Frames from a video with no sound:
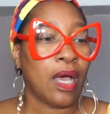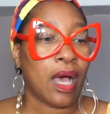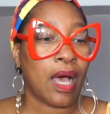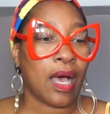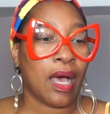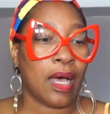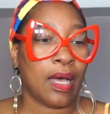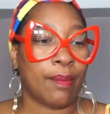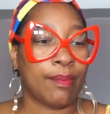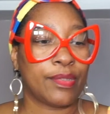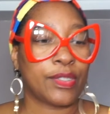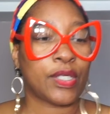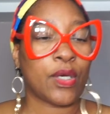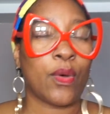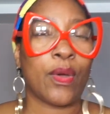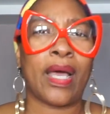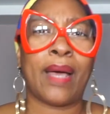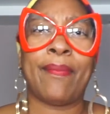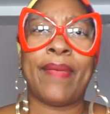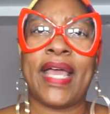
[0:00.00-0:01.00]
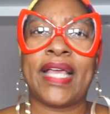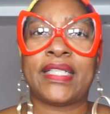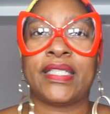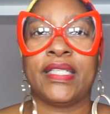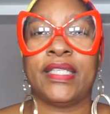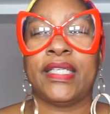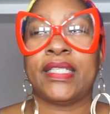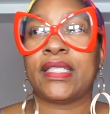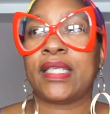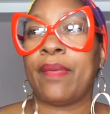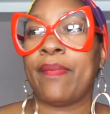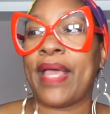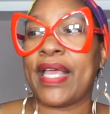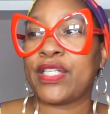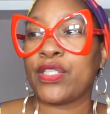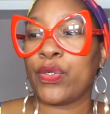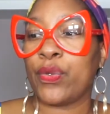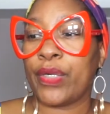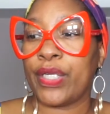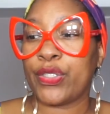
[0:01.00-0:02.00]
Um, so imagine this.
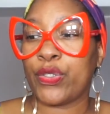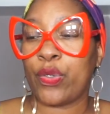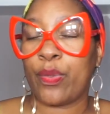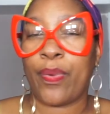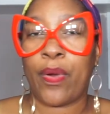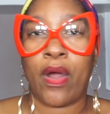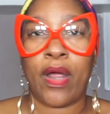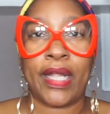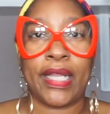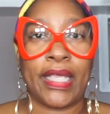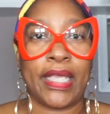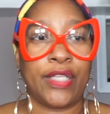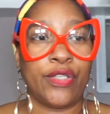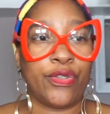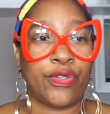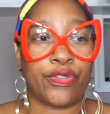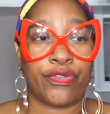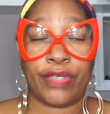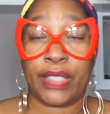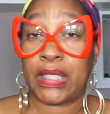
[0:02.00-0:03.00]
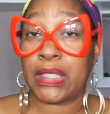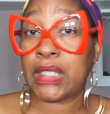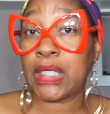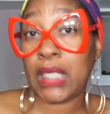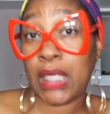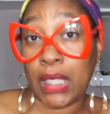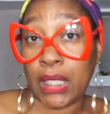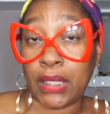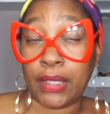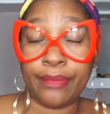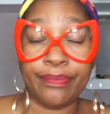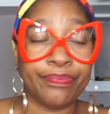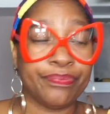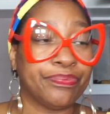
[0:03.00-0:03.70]
Imagine going into a party and you're drinking tequila